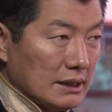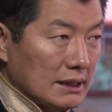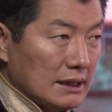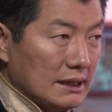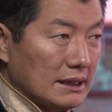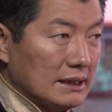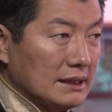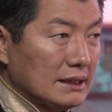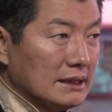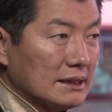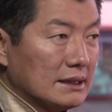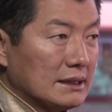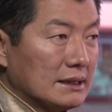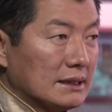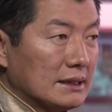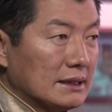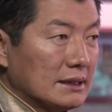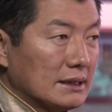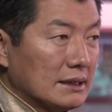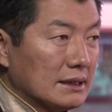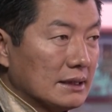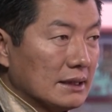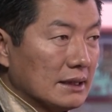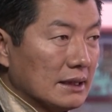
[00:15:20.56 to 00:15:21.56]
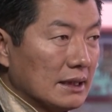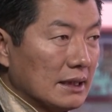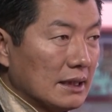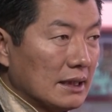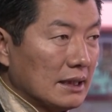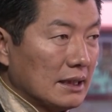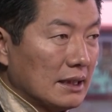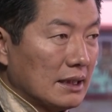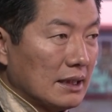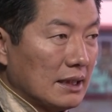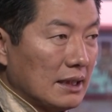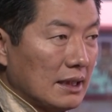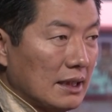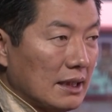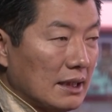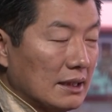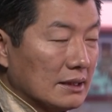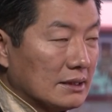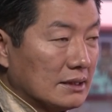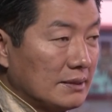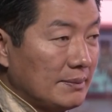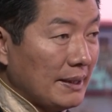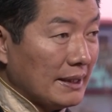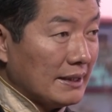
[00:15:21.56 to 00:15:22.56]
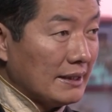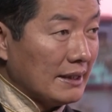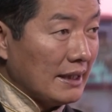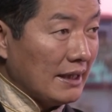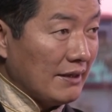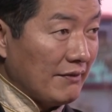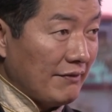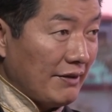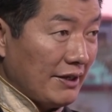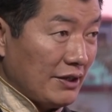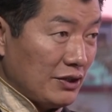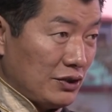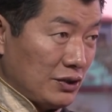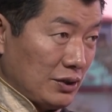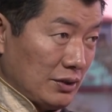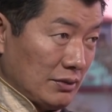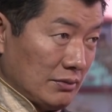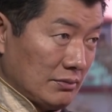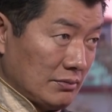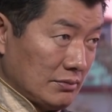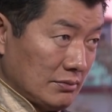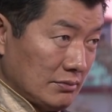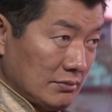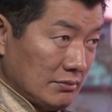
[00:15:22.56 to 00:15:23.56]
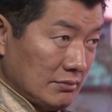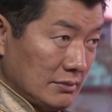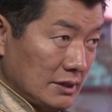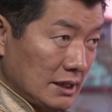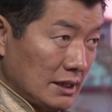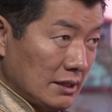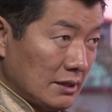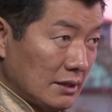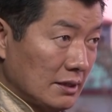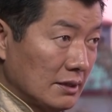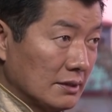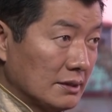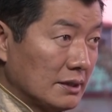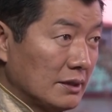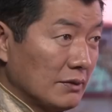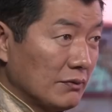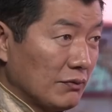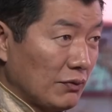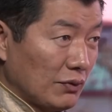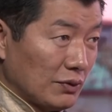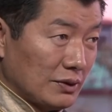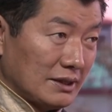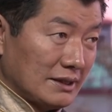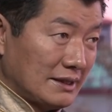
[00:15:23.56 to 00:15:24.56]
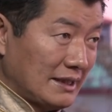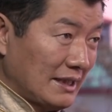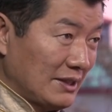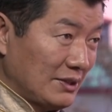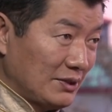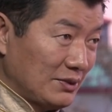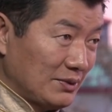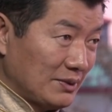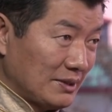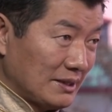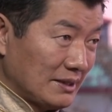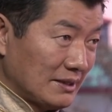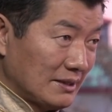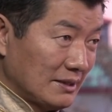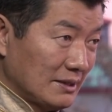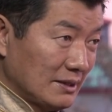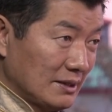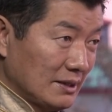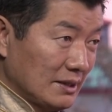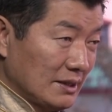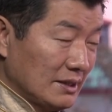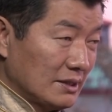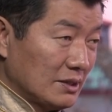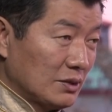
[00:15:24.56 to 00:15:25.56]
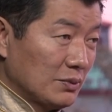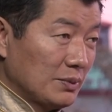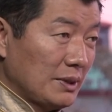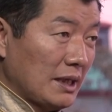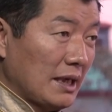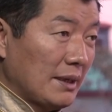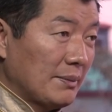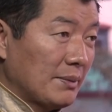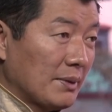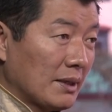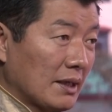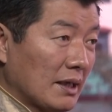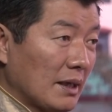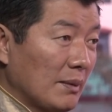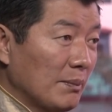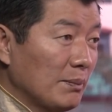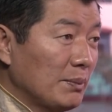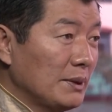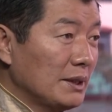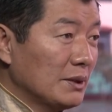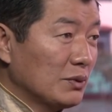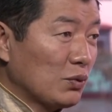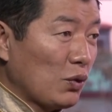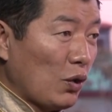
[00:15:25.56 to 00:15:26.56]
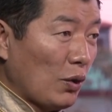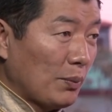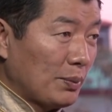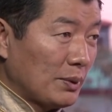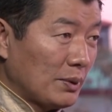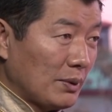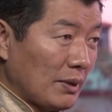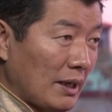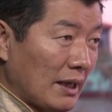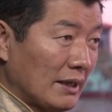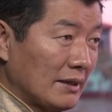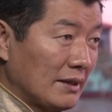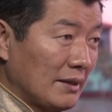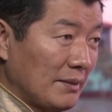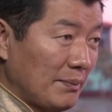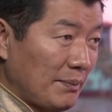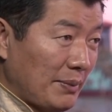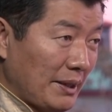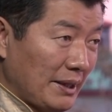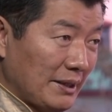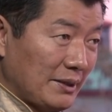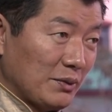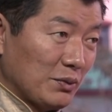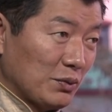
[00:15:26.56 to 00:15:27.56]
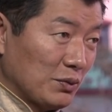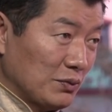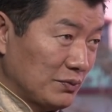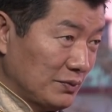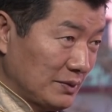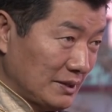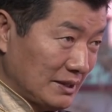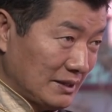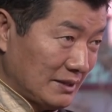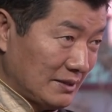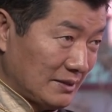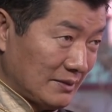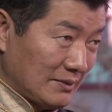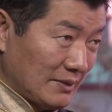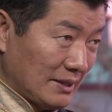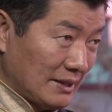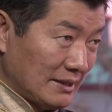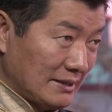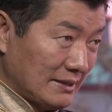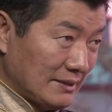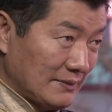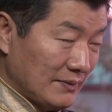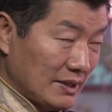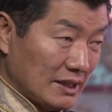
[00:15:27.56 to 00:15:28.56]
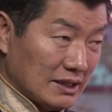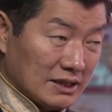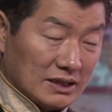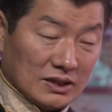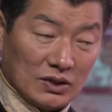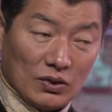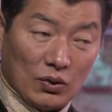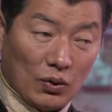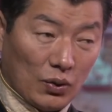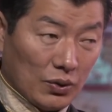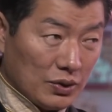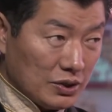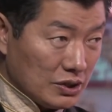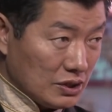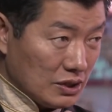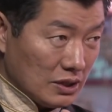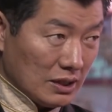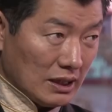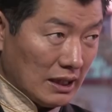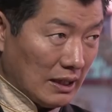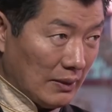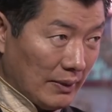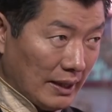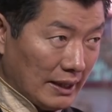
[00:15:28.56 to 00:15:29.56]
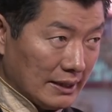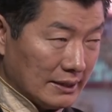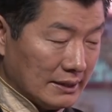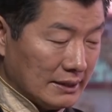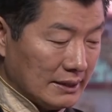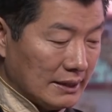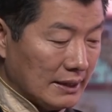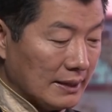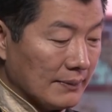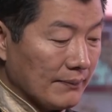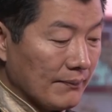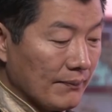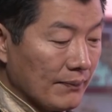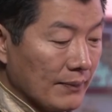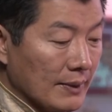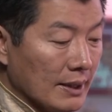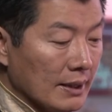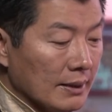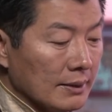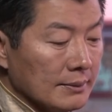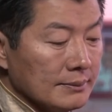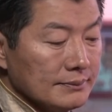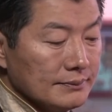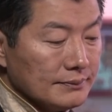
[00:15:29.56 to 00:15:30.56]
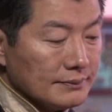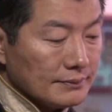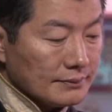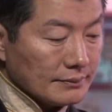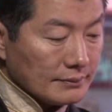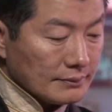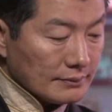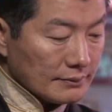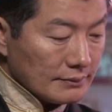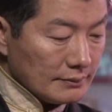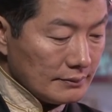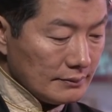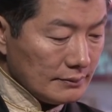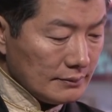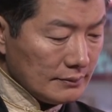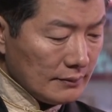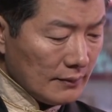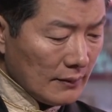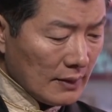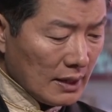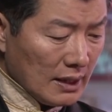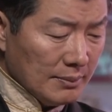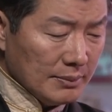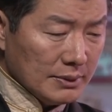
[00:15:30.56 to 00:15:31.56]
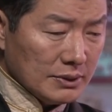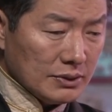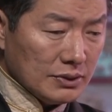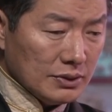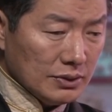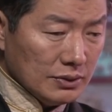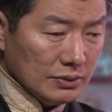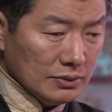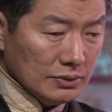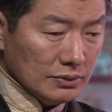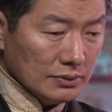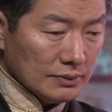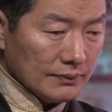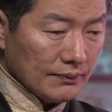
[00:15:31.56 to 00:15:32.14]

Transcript: is a Tibetan invention in 13th, 14th century. So we have a complete copyright and patent over it, right? It's an original our idea. Number two,